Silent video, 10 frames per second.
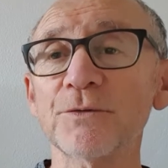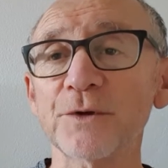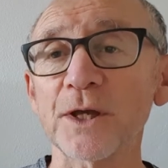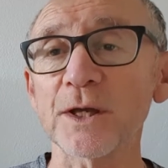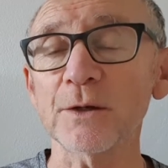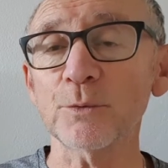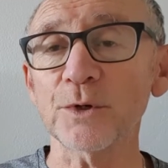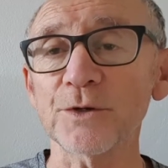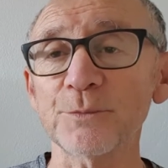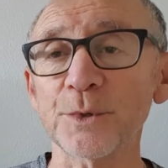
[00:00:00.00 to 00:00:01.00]
forget where
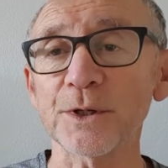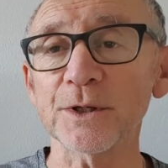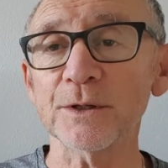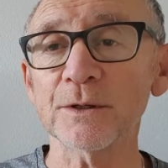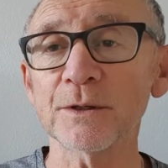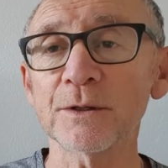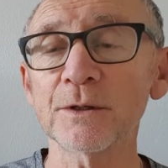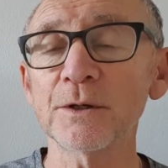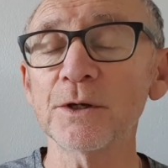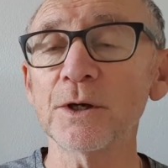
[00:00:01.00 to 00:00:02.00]
you've been.
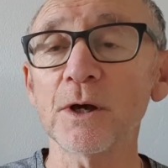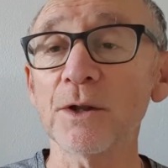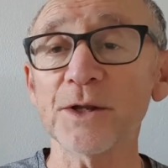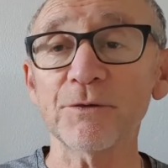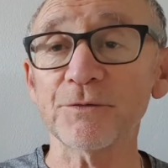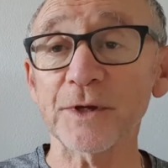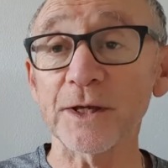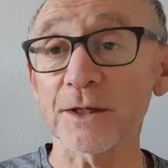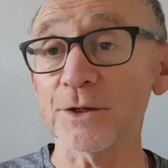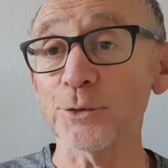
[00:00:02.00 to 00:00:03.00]
I'll never
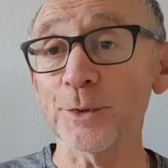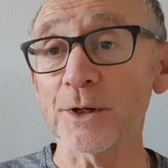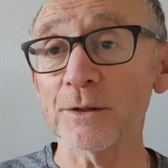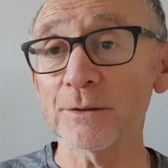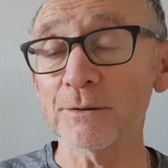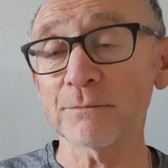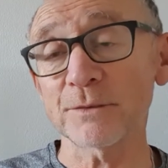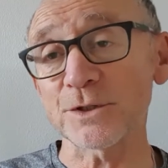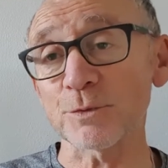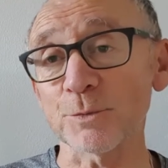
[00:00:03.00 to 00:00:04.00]
forget Cuba.
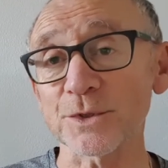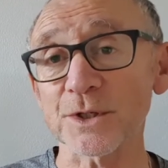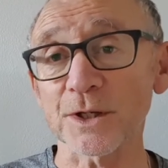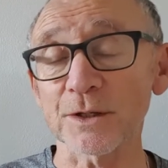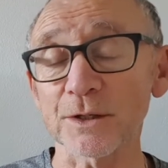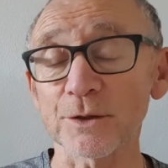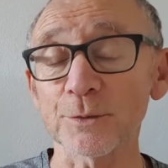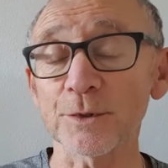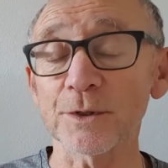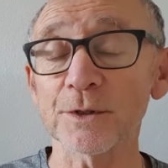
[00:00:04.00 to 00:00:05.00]
This one was taken in
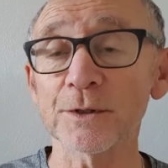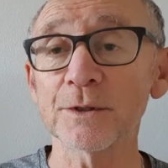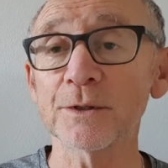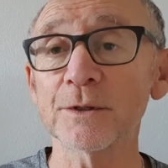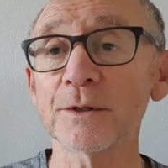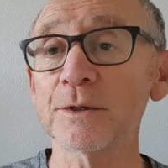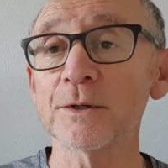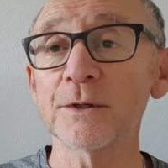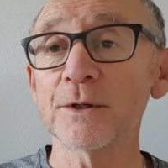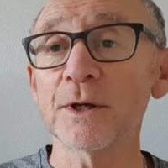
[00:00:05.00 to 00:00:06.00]
Cuba.
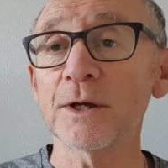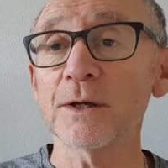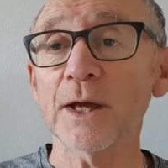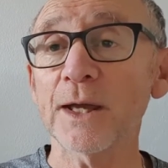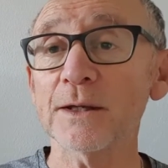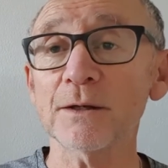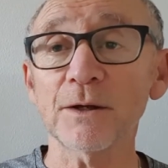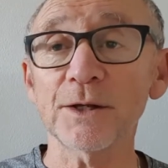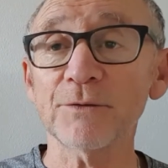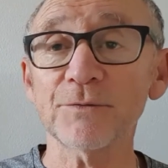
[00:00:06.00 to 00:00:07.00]
And I'll
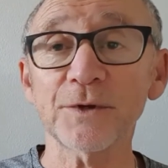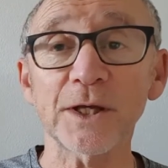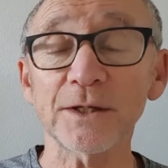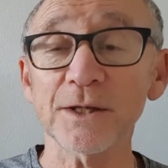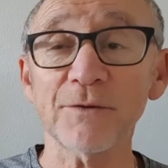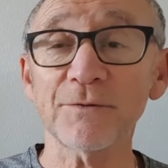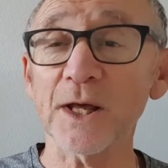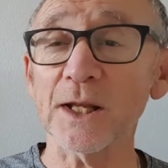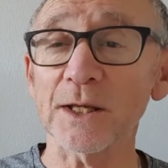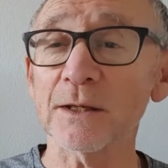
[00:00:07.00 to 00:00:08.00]
never forget Death
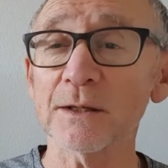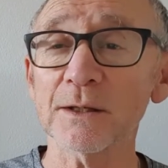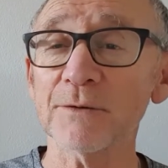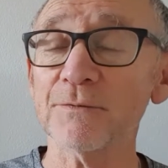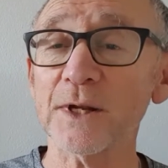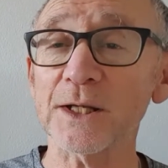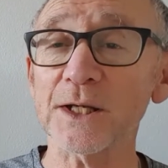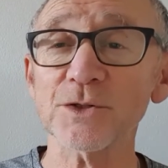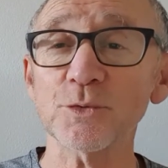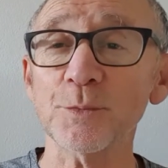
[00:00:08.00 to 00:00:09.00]
Valley
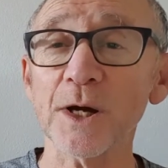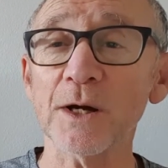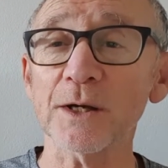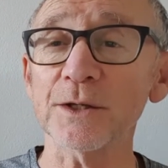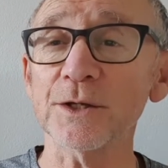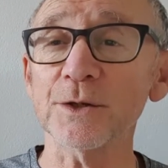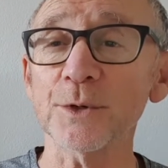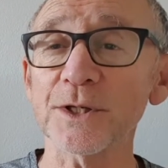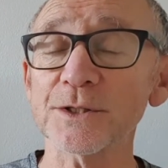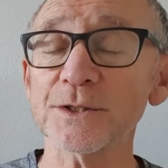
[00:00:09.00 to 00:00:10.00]
National Park in the
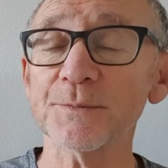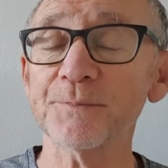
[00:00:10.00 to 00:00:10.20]
US.